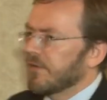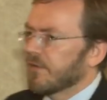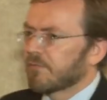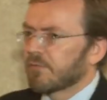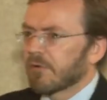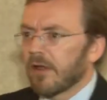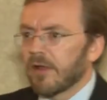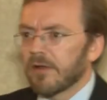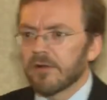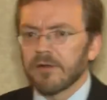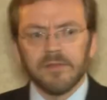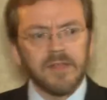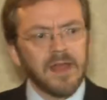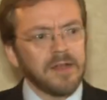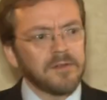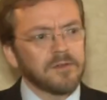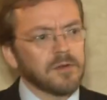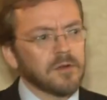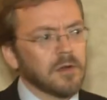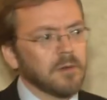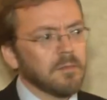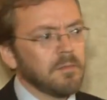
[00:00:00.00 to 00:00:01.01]
You've probably heard
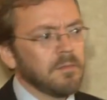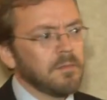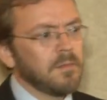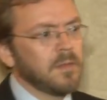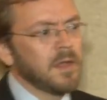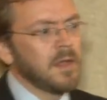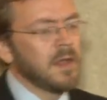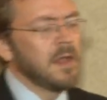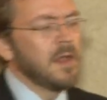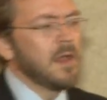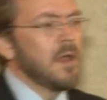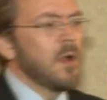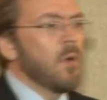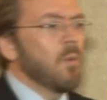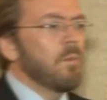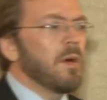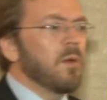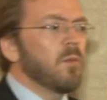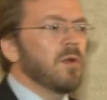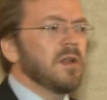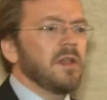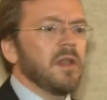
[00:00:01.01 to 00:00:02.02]
that term. But